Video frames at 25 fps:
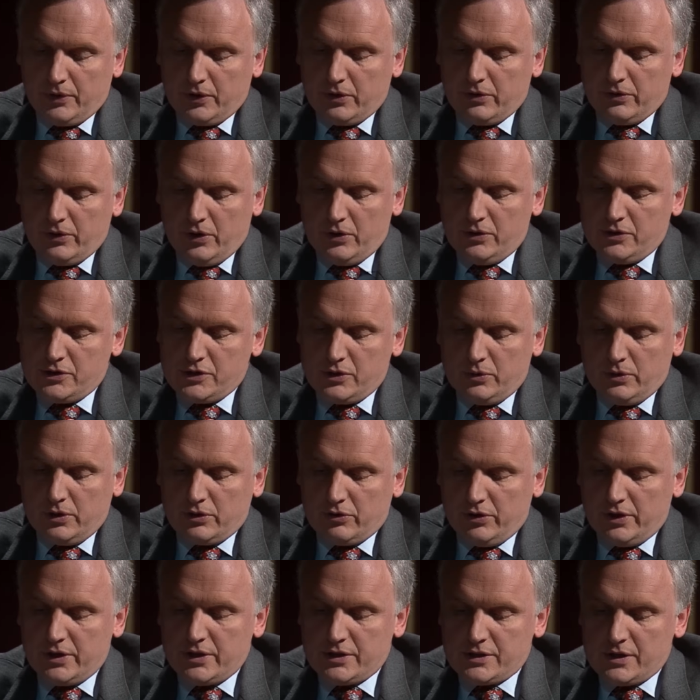But those who are
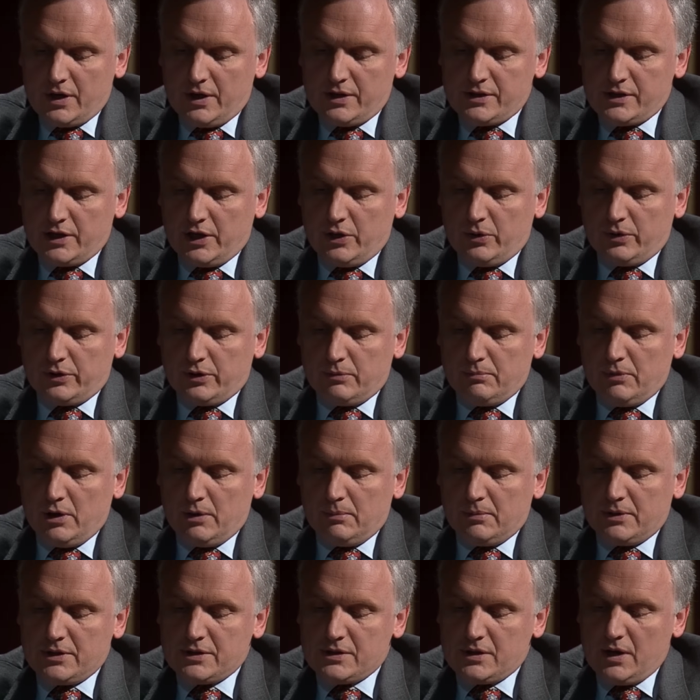criticizing you at the
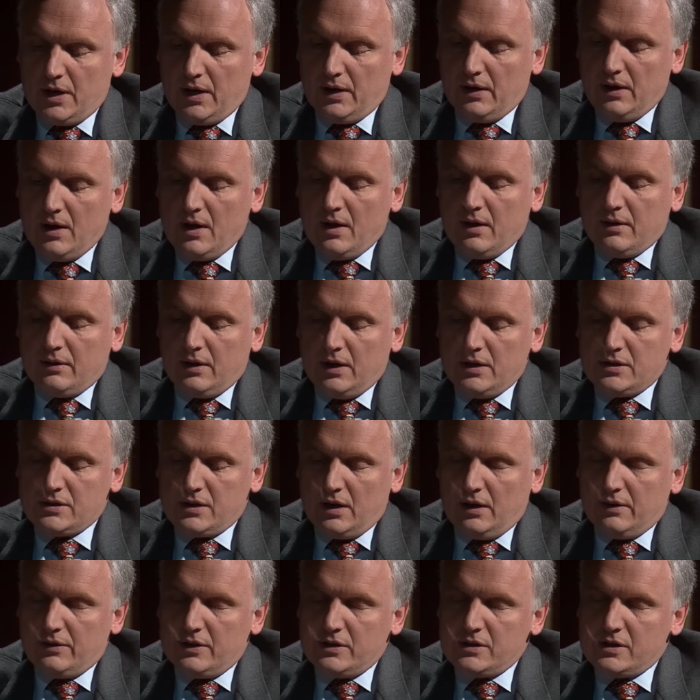moment say this
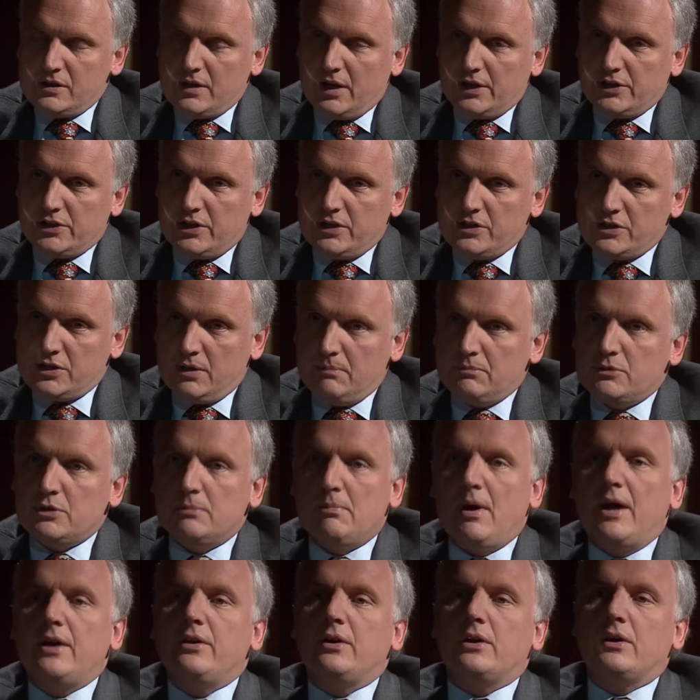is actually
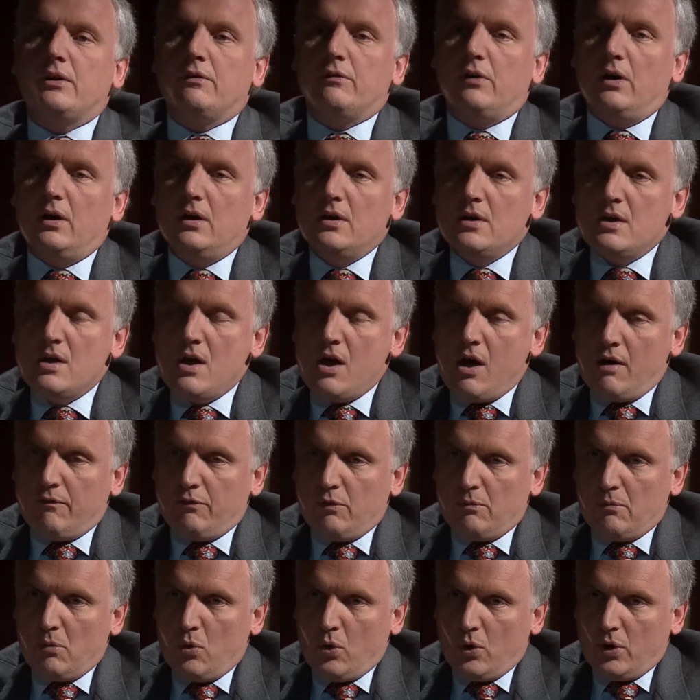symptomatic of a
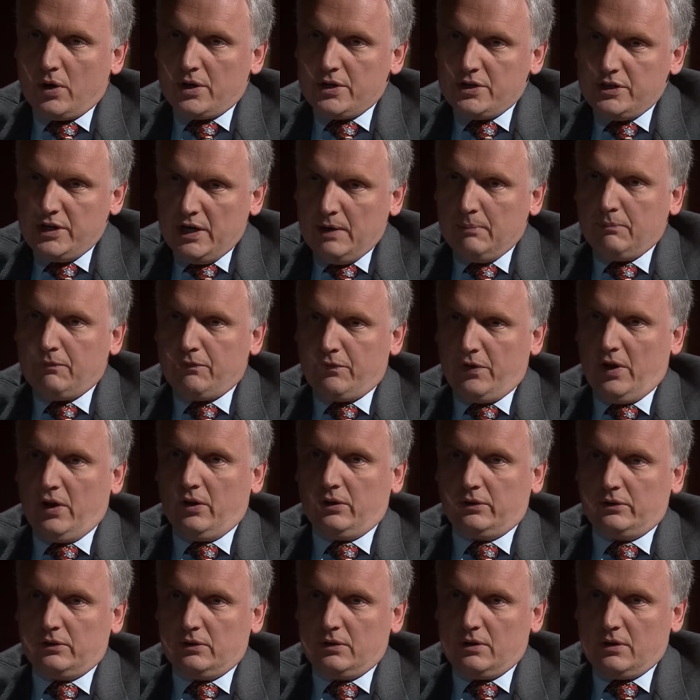more deep
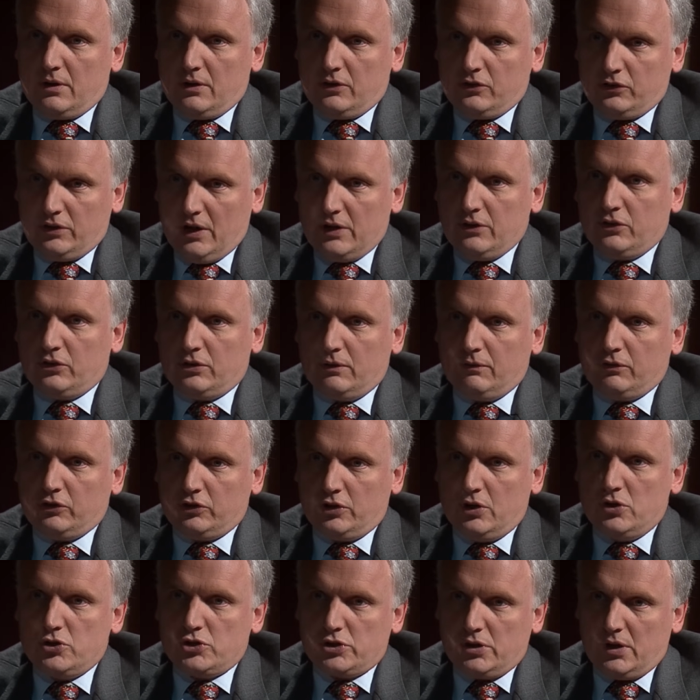felt sense of
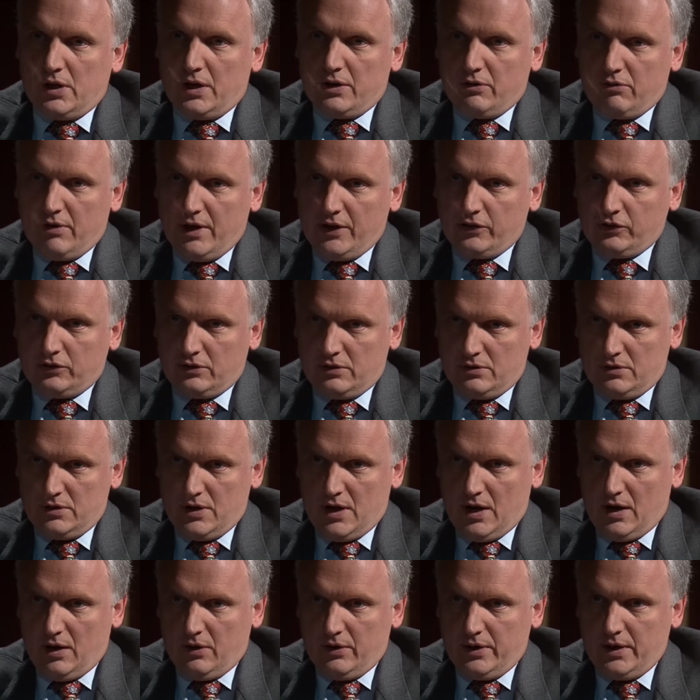social unrest now